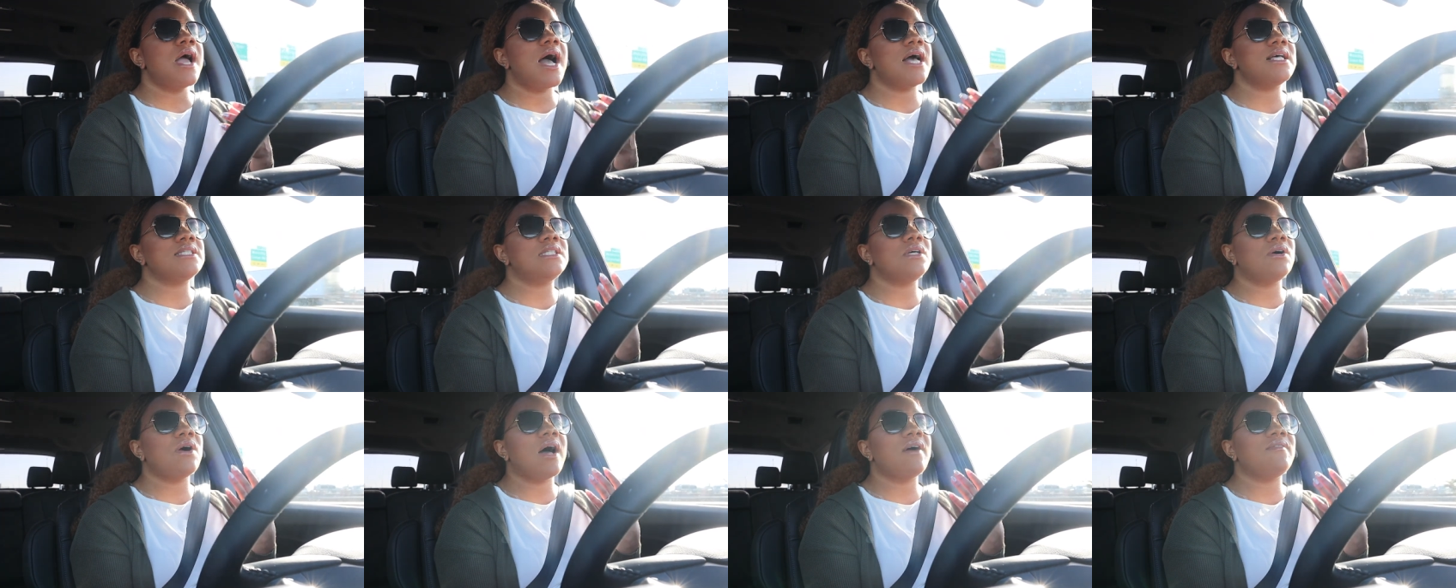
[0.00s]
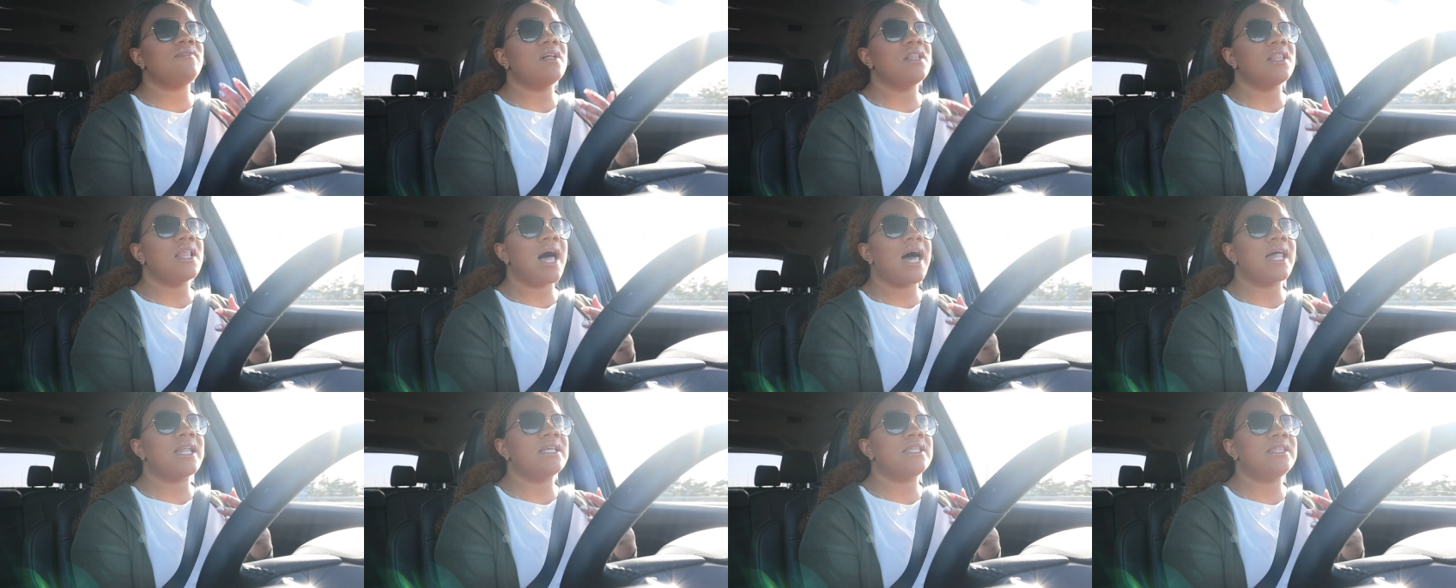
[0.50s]
I still have a
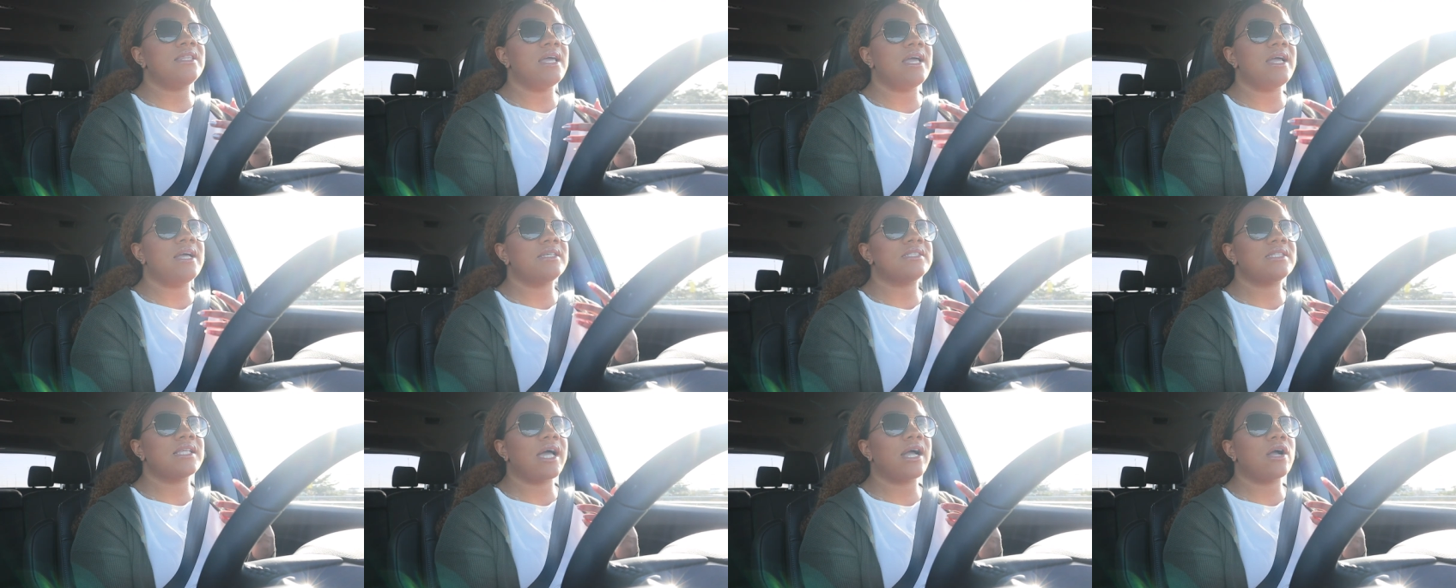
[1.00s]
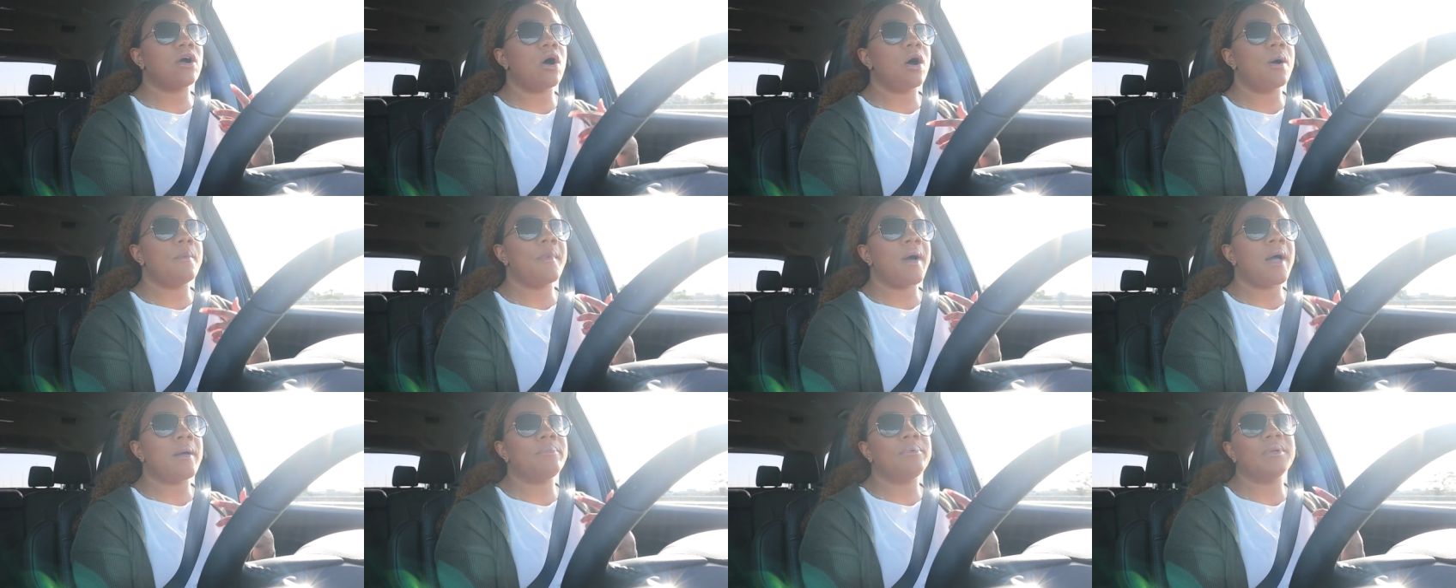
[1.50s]
lot of things like
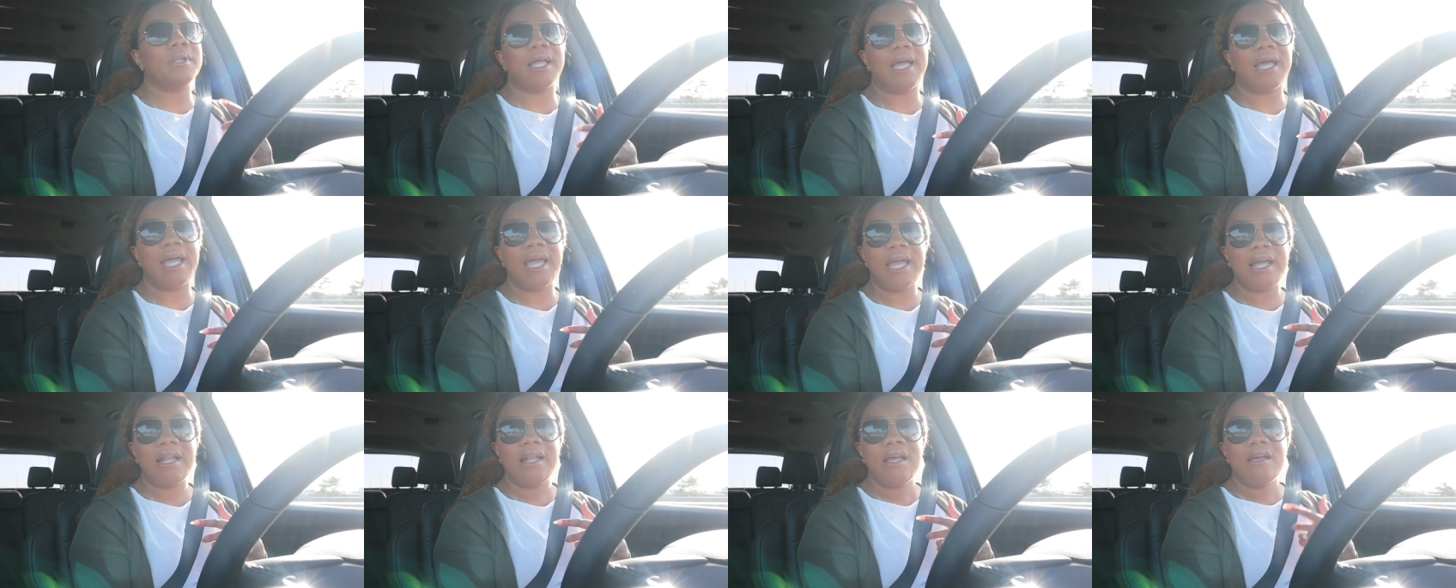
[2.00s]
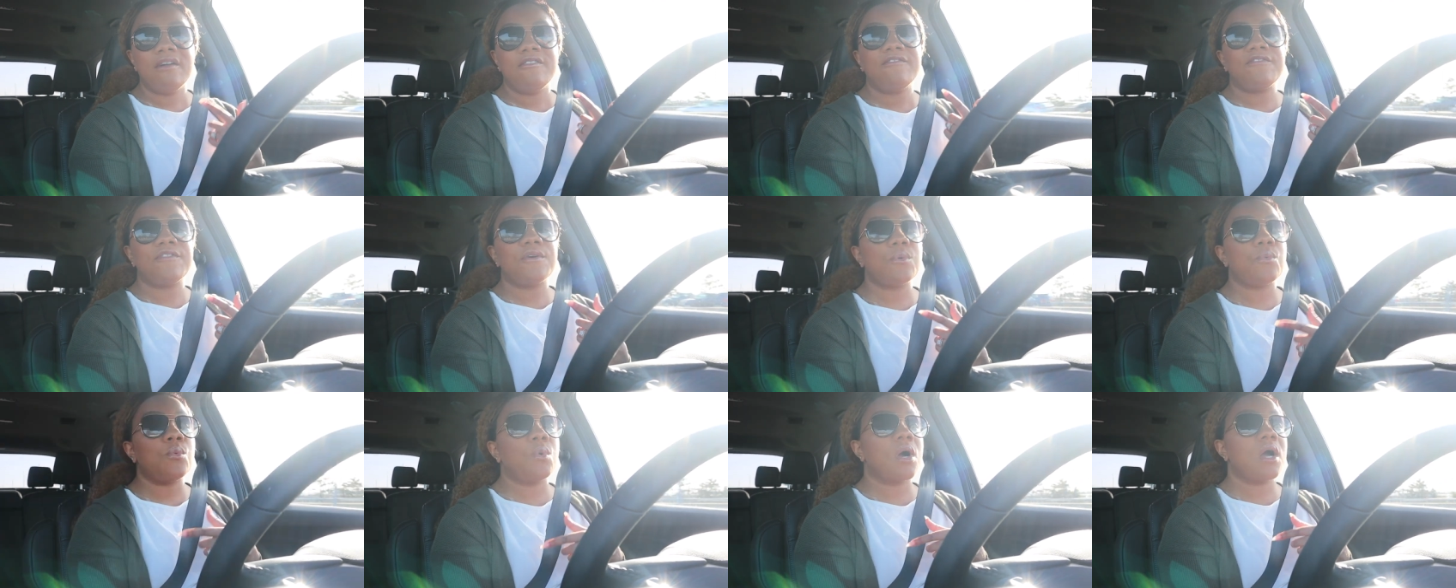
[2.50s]
on my plate
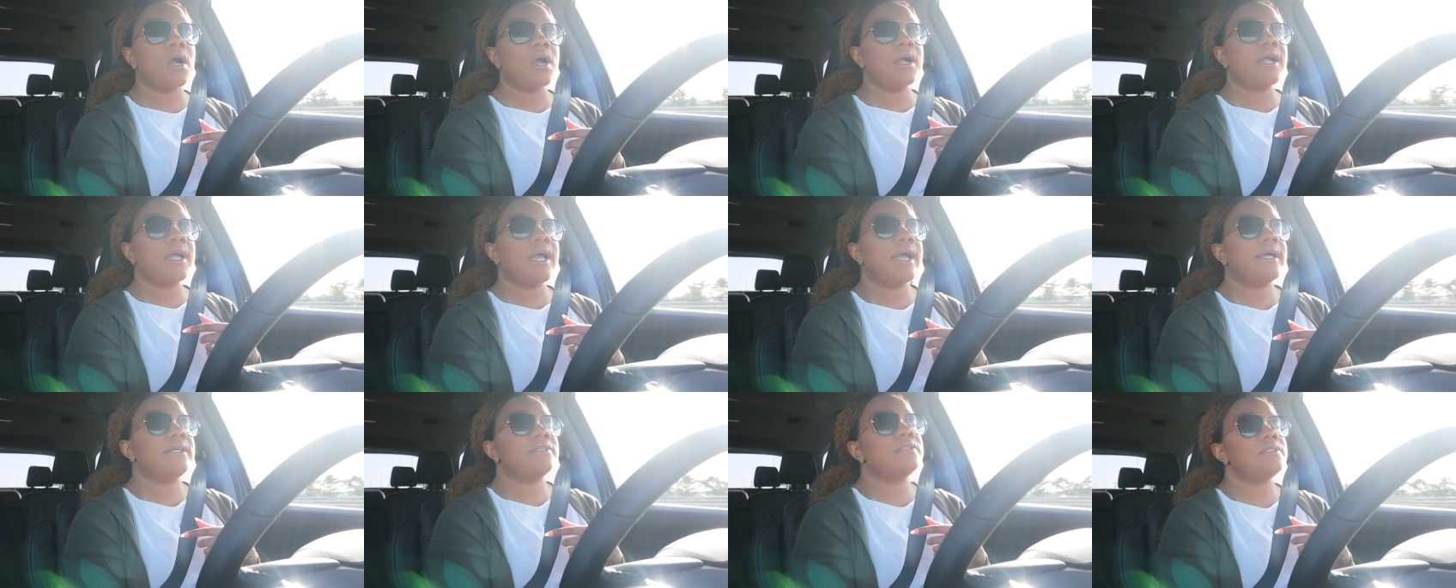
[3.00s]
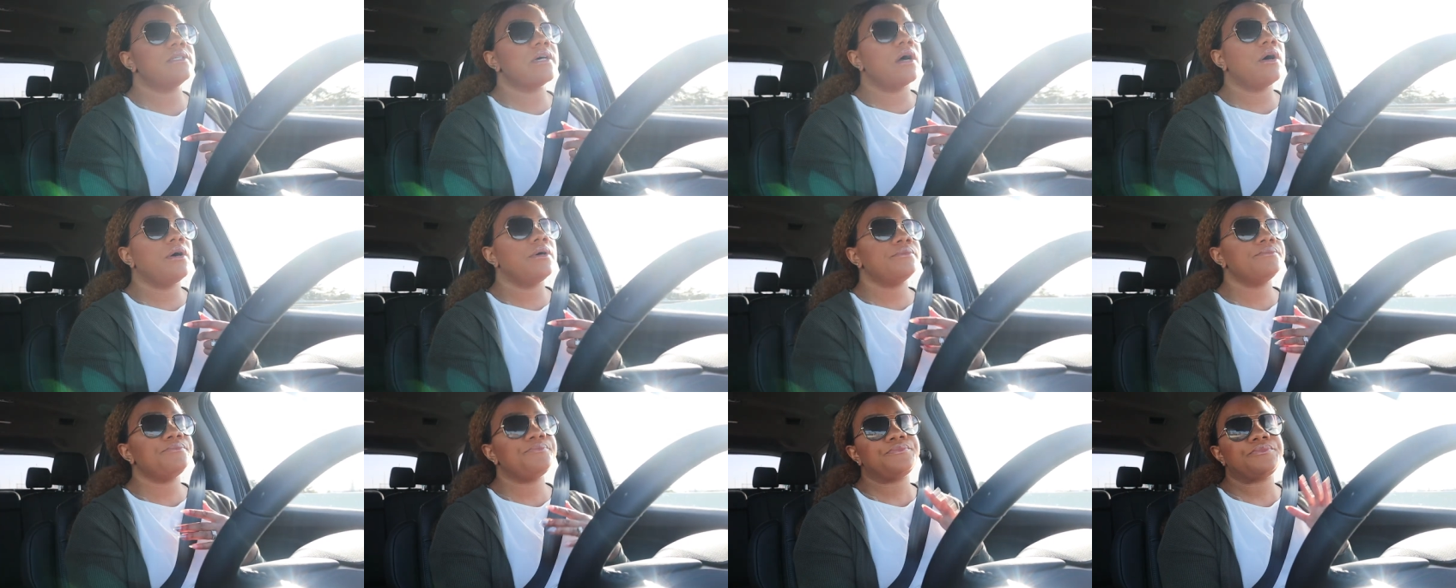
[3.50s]
for work, and
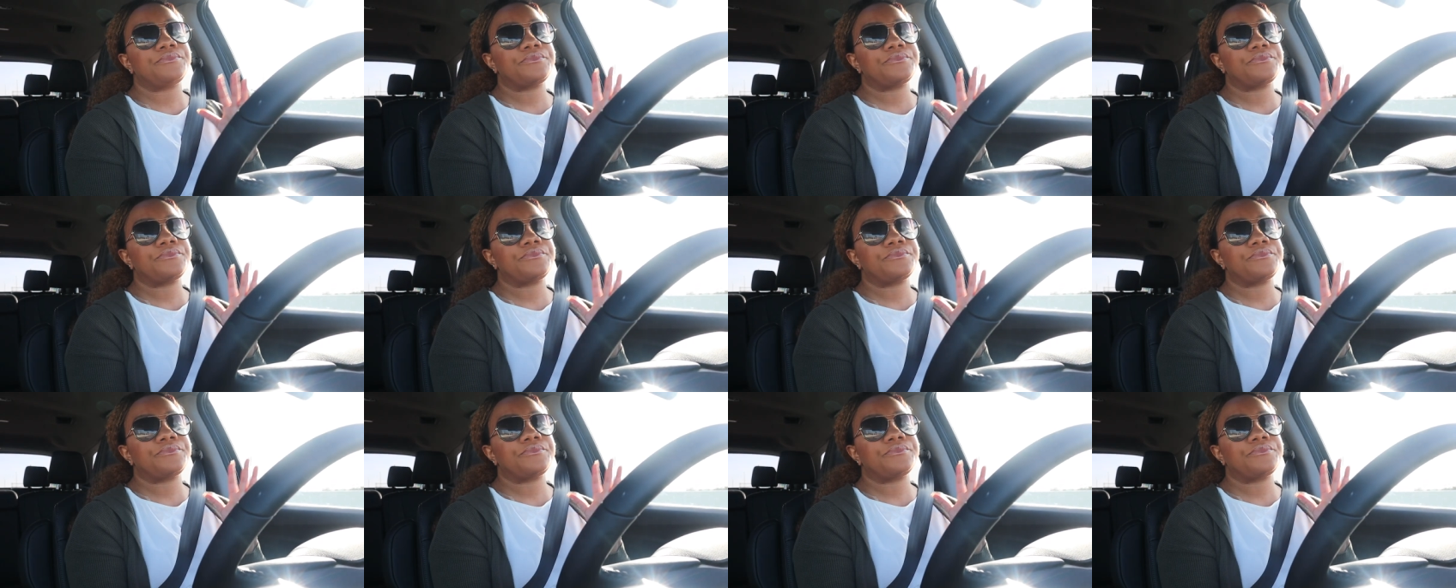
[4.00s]
so